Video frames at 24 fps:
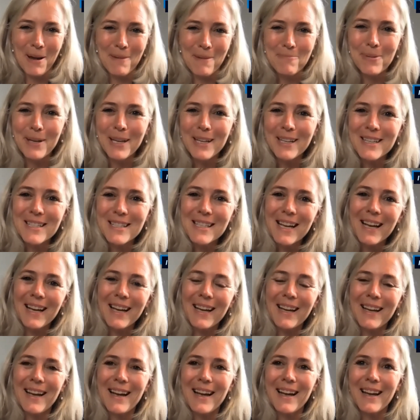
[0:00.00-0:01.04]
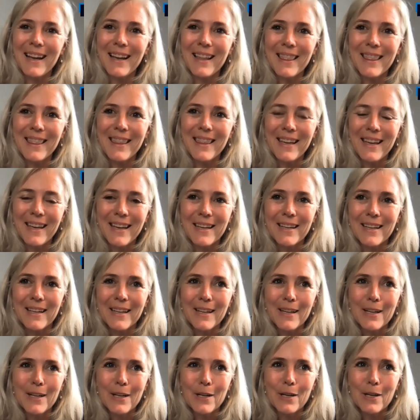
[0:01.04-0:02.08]
bit because I I think
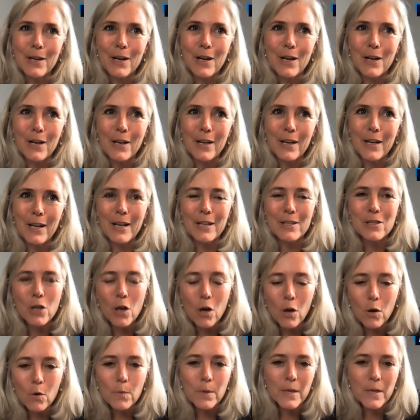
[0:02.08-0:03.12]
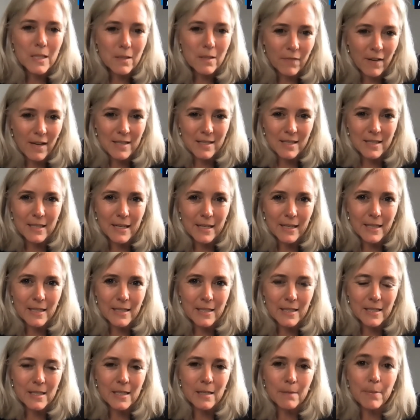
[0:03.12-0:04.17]
it's always fascinating
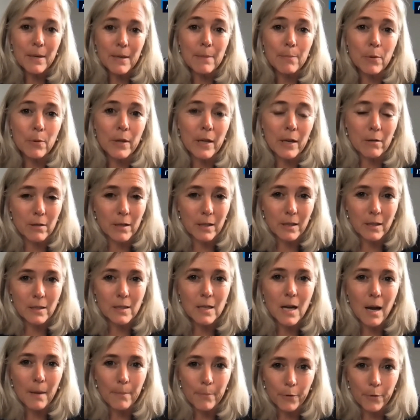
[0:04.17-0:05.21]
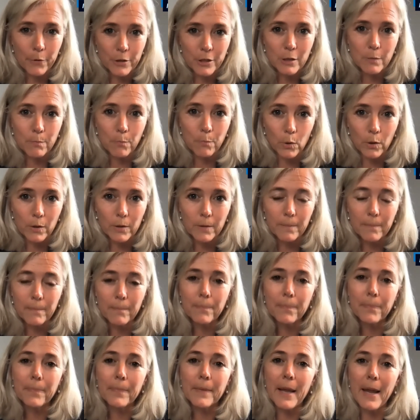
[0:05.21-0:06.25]
to see people that are at the top of their sport
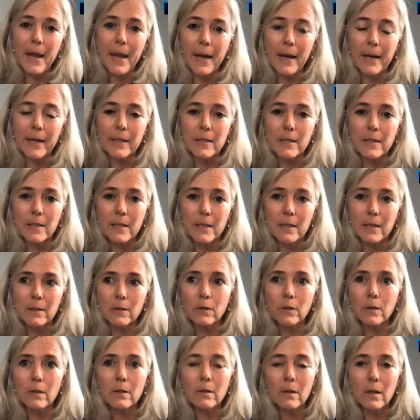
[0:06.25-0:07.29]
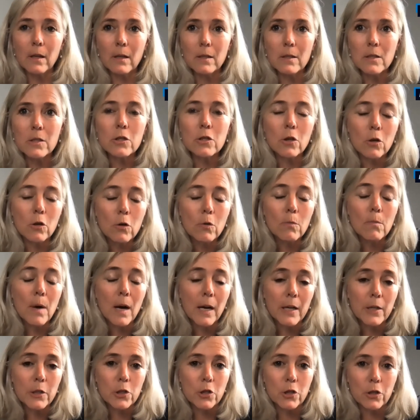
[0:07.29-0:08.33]
and so
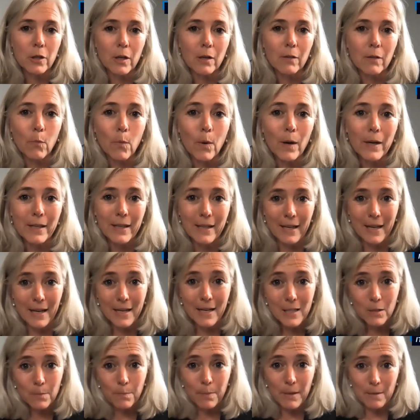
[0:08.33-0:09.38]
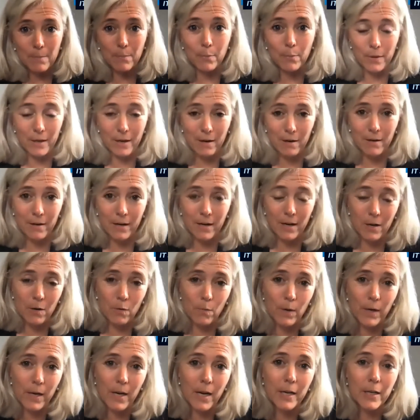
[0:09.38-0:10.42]
much of what gets people there and I
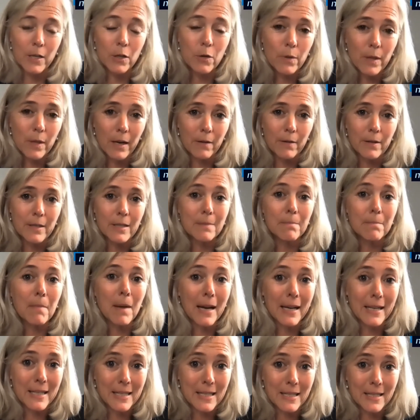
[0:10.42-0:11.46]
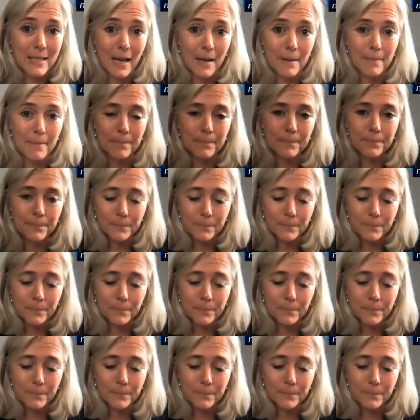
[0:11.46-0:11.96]
know what got you there is mindset.